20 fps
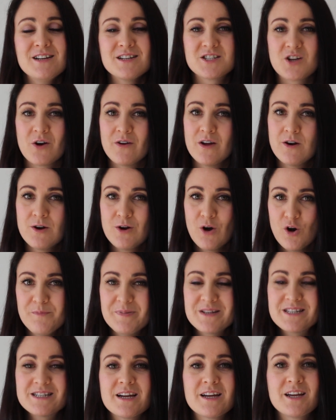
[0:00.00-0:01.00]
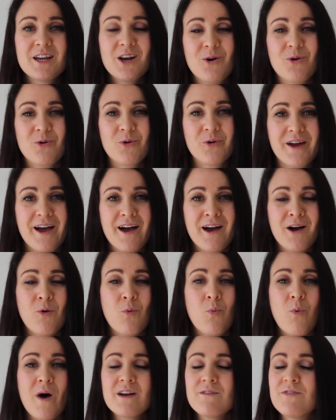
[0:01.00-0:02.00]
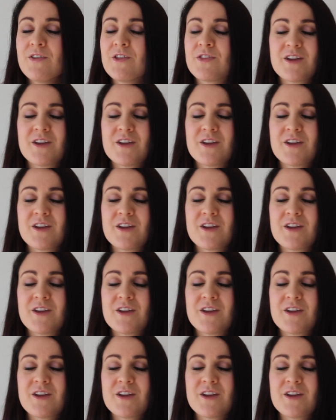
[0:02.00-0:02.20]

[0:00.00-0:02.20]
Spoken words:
So in no particular order, one of the